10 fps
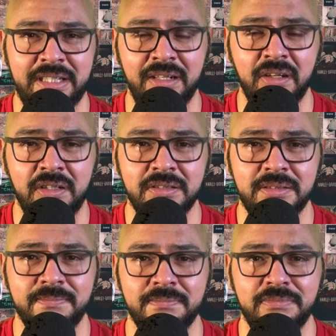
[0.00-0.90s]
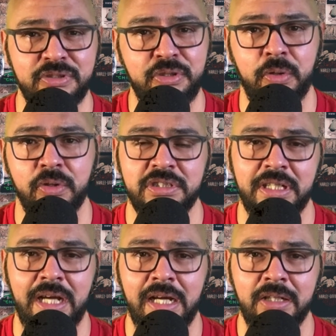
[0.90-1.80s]
laws, New York,
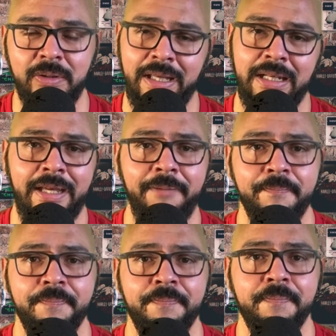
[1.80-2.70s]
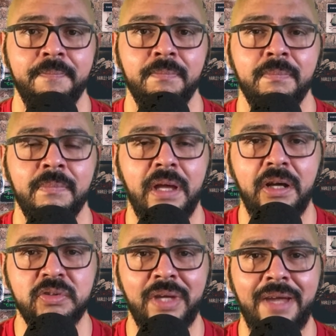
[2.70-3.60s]
Chicago, LA,
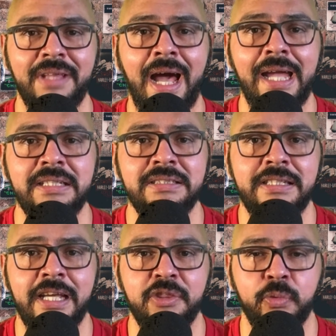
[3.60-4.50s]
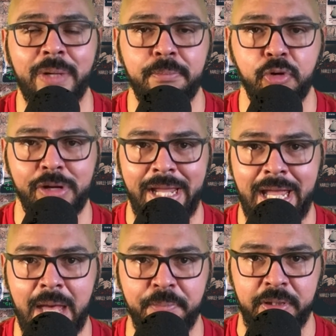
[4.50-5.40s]
also have the highest death rate per
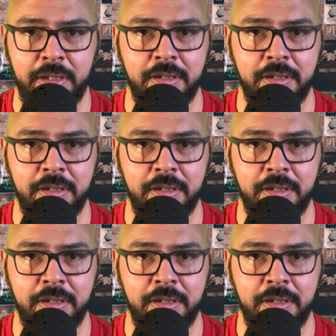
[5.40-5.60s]
capita.